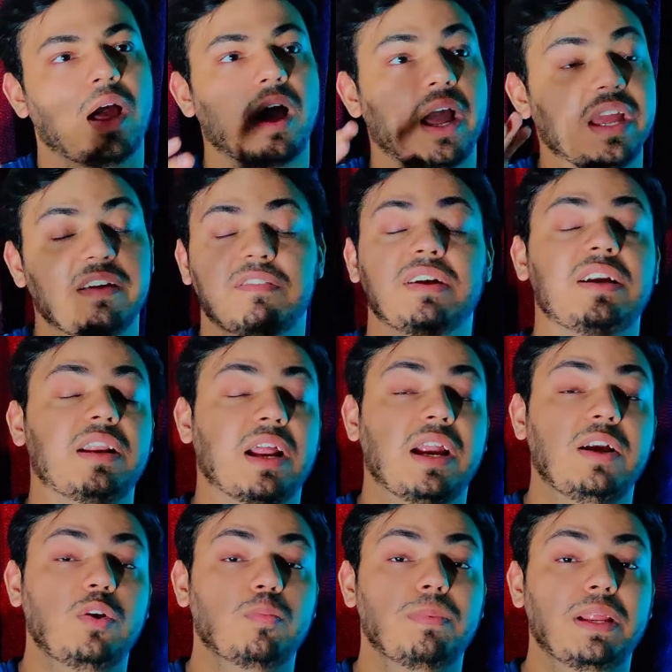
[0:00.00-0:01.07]
I even
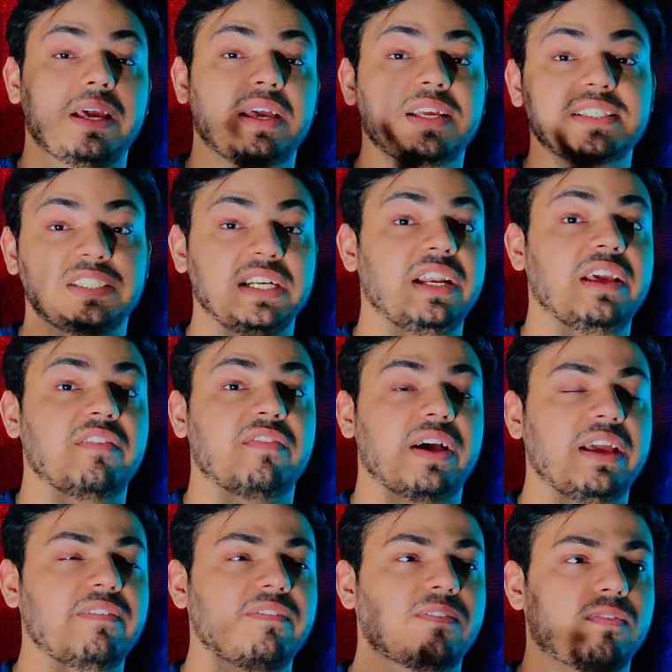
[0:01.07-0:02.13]
tried to play GTA
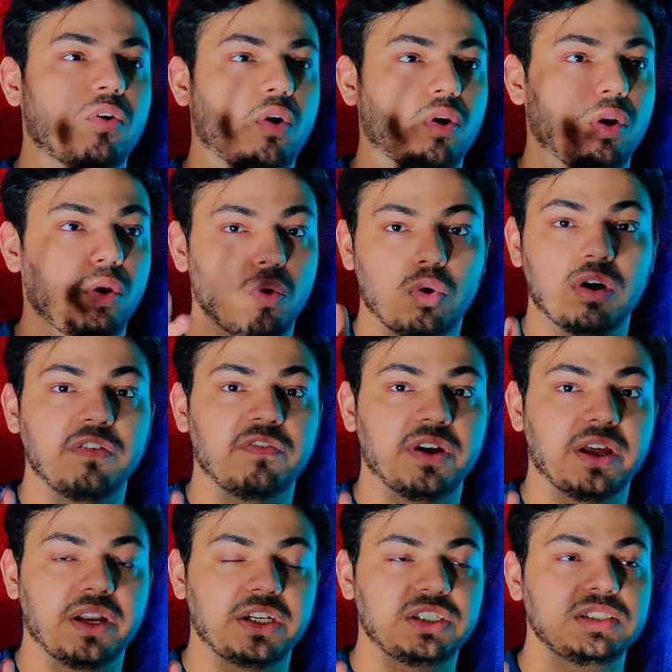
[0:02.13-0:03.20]
5 on low
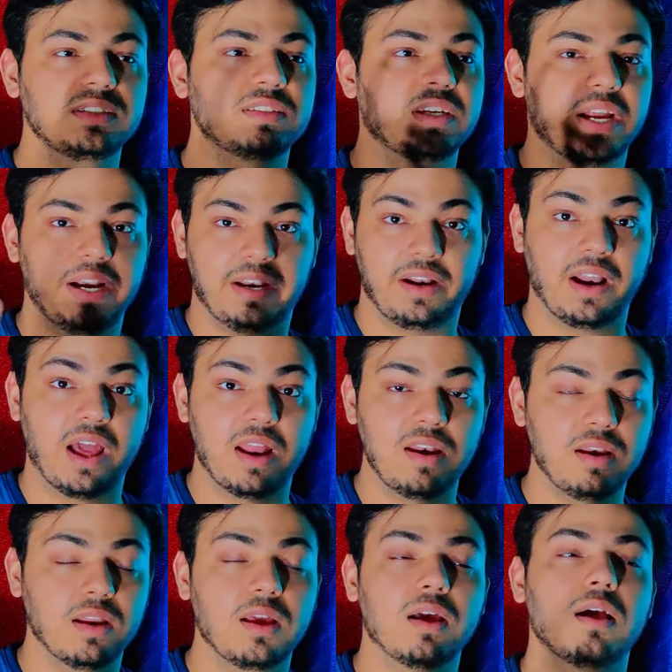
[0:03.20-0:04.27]
configurations. It
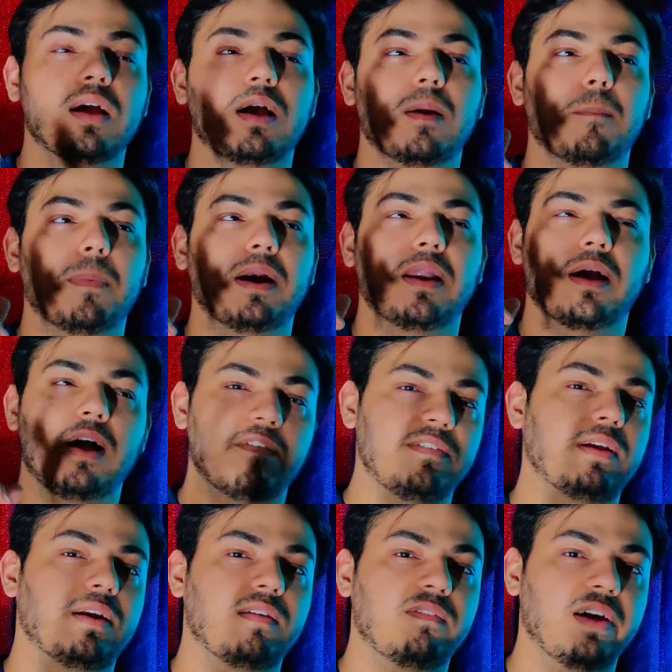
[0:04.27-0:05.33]
ran, but
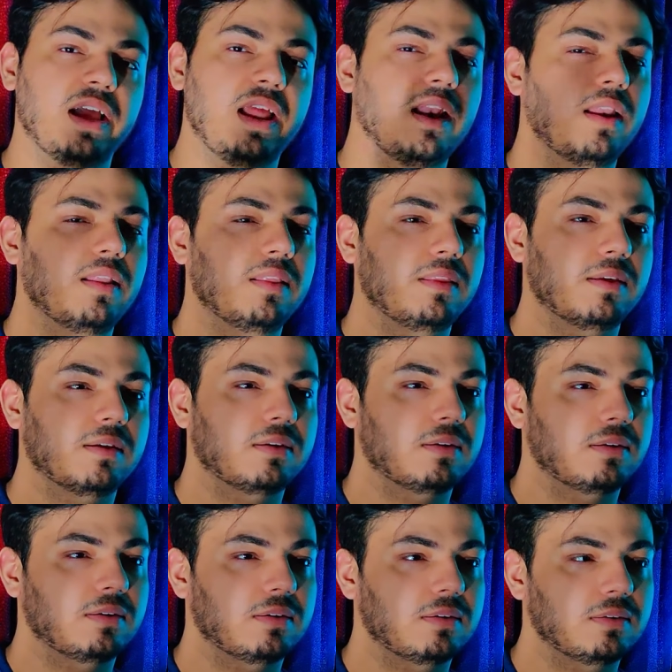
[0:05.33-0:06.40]
after a while
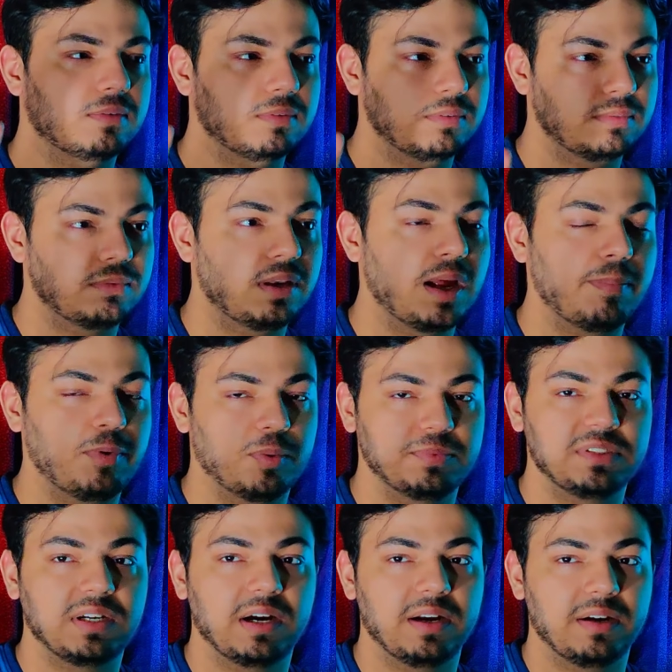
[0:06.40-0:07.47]
the
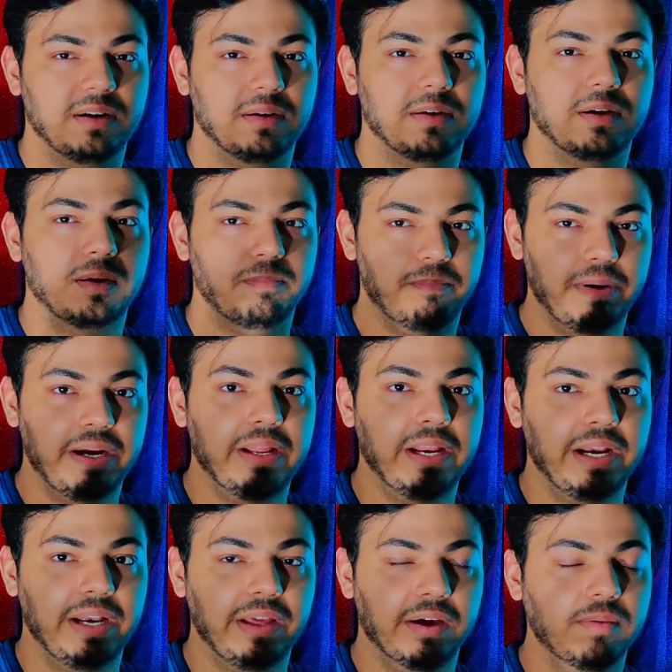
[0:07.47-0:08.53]
laptop started a bit
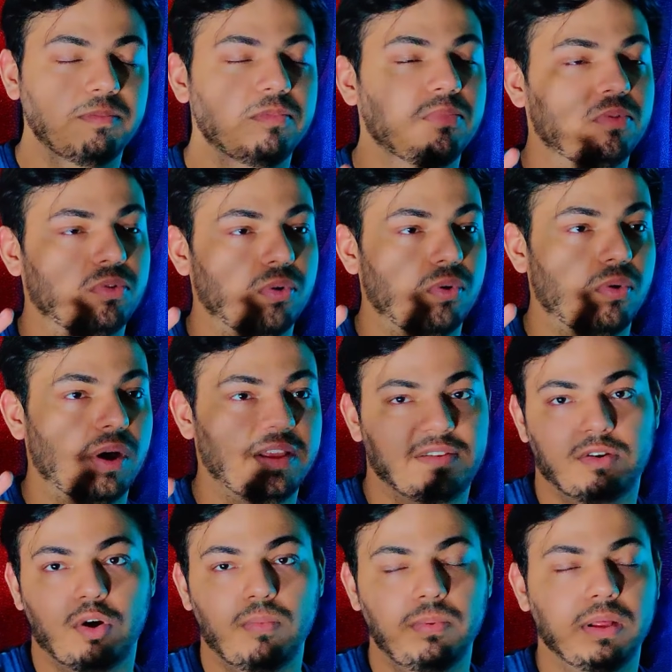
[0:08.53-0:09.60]
heating up, so I
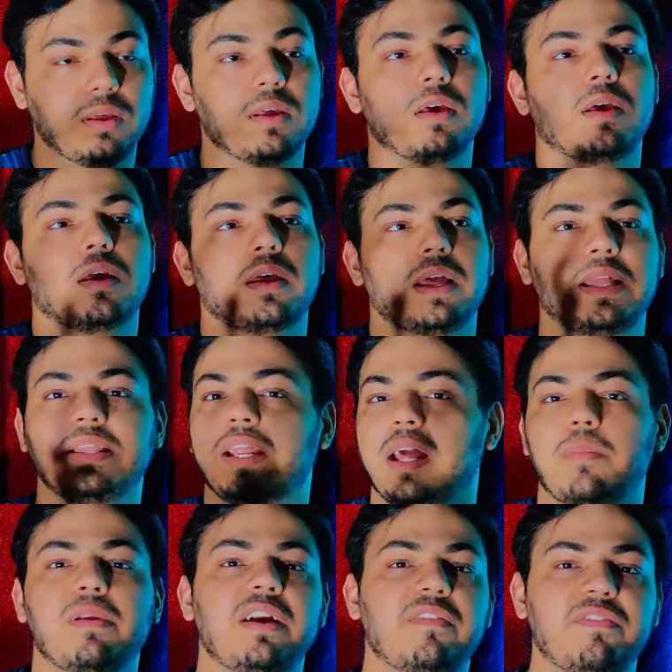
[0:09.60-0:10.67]
stopped. And
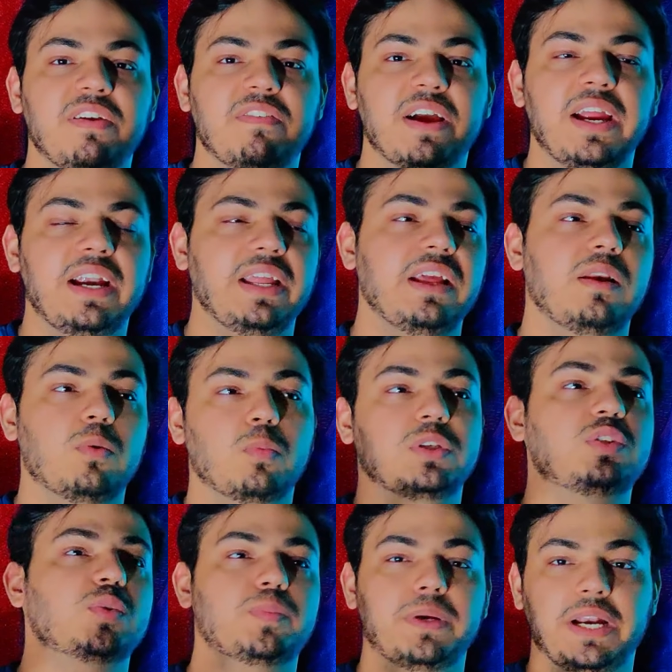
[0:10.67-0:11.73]
then I played FIFA 18,
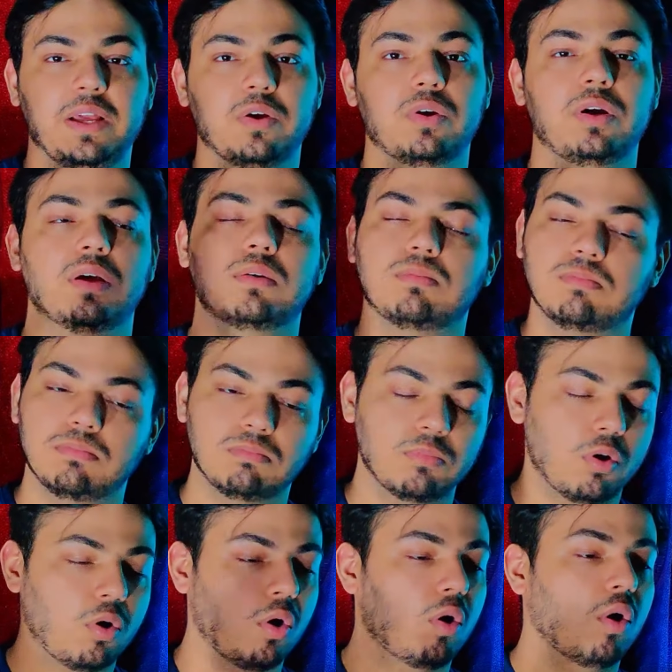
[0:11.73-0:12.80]
which was pretty good
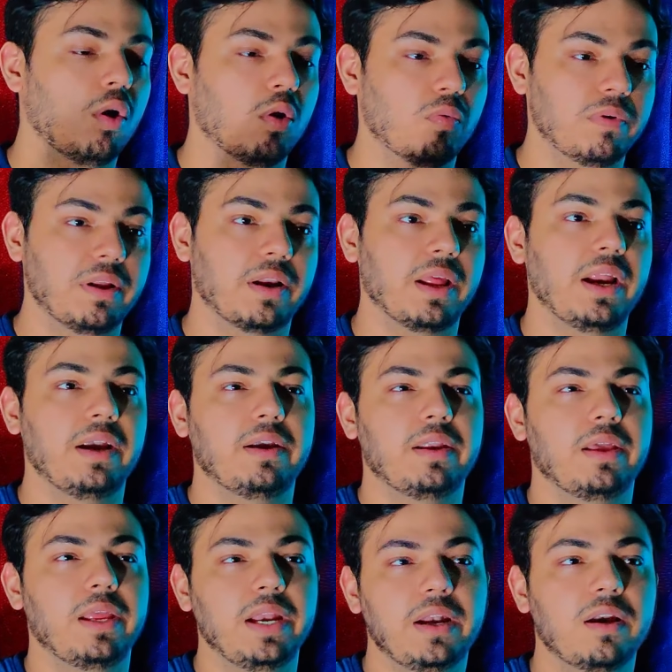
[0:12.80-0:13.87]
all over.
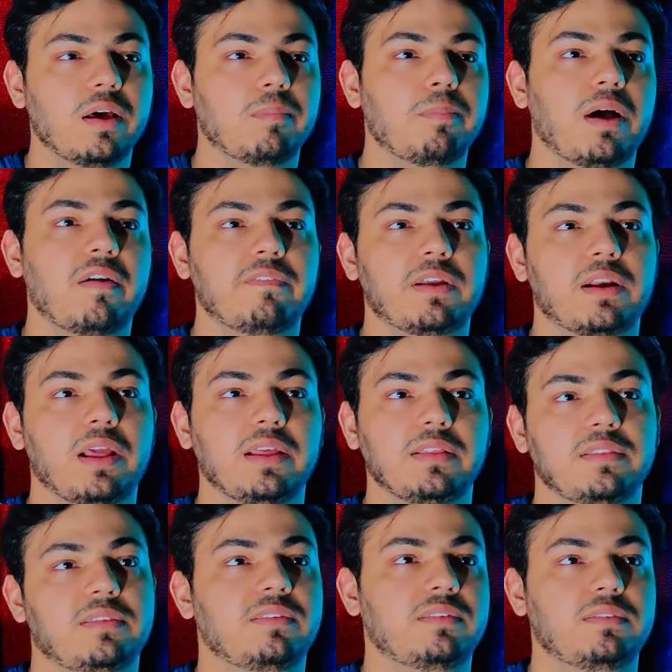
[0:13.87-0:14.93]
It heated up after like